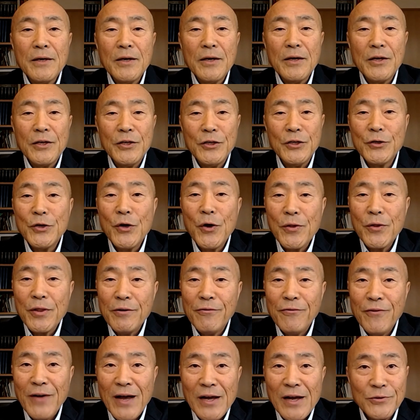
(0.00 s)
You know the
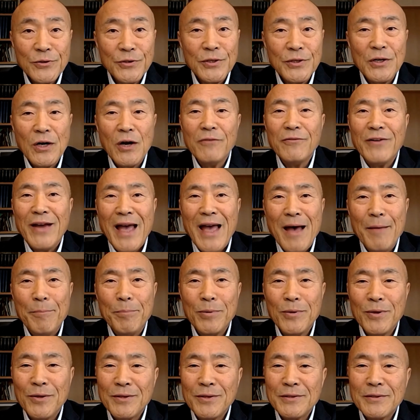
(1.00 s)
founder of
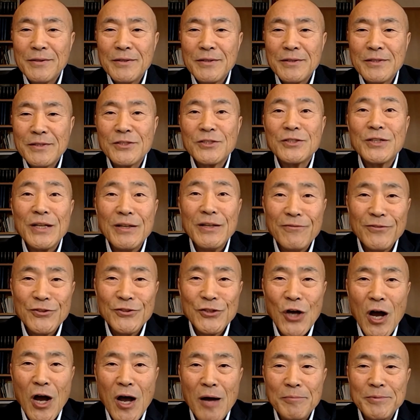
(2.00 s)
Apple, Steve
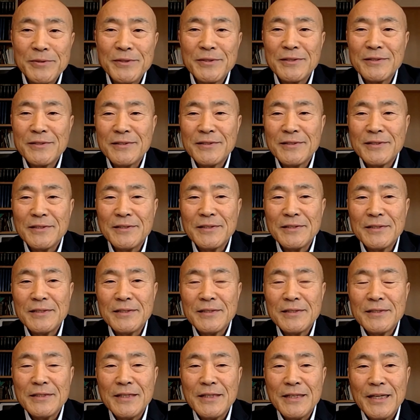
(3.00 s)
Jobs.
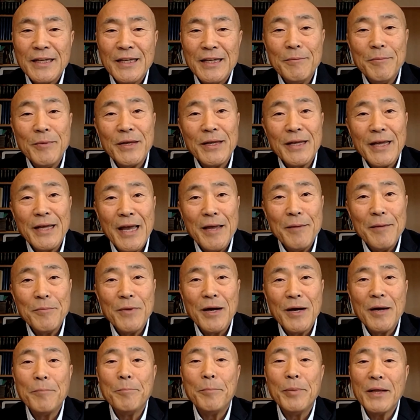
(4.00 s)
He became
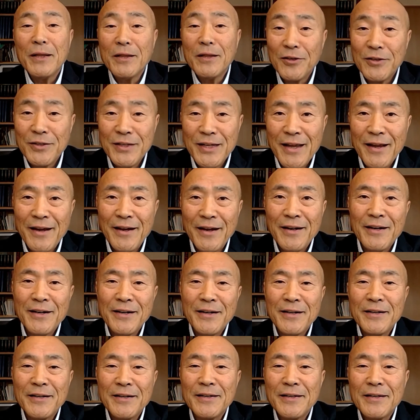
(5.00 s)
a billionaire.
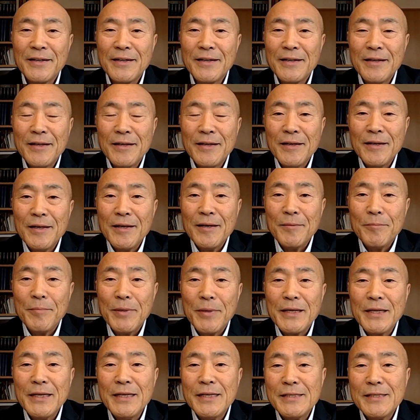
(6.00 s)

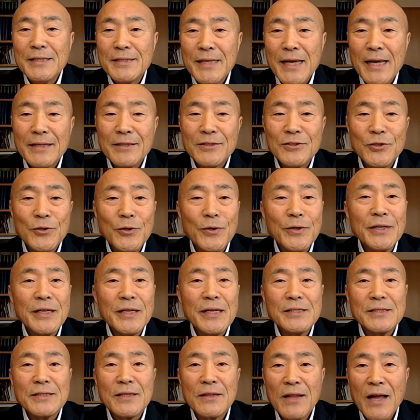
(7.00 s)
But he said during
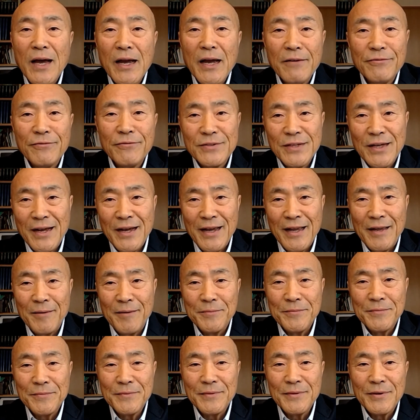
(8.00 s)
his lifetime,
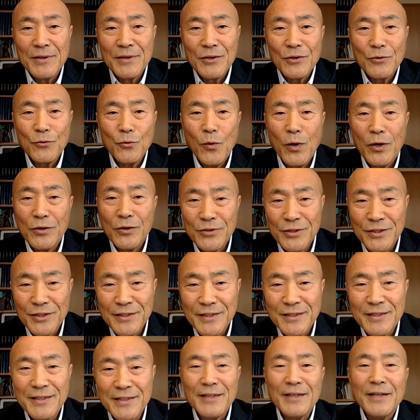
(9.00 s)
quote,
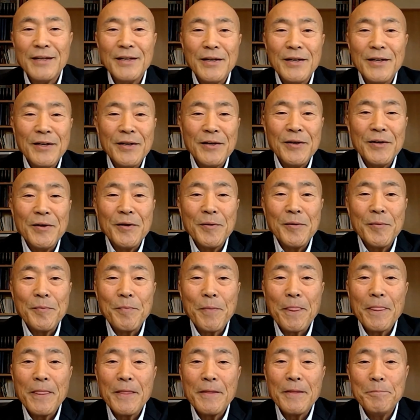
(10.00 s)

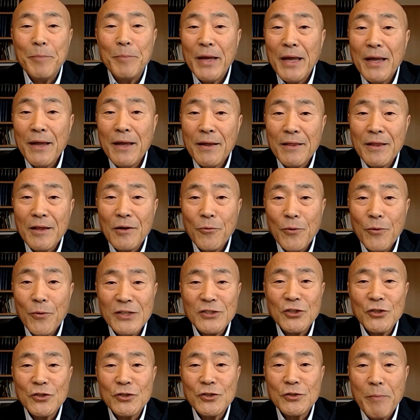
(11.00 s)
"Being the
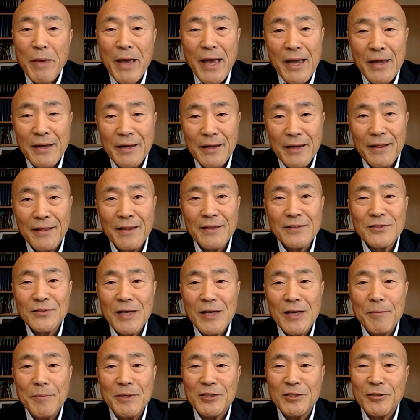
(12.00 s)
richest man in the
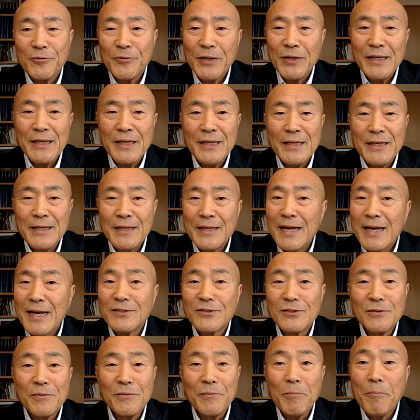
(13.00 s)
cemetery
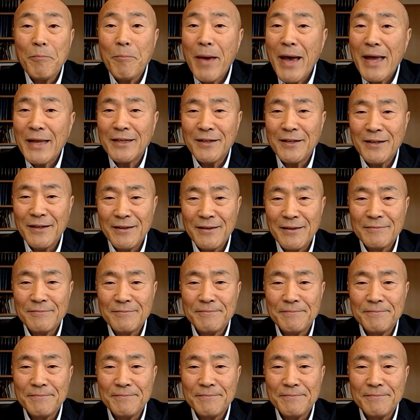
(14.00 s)
doesn't matter.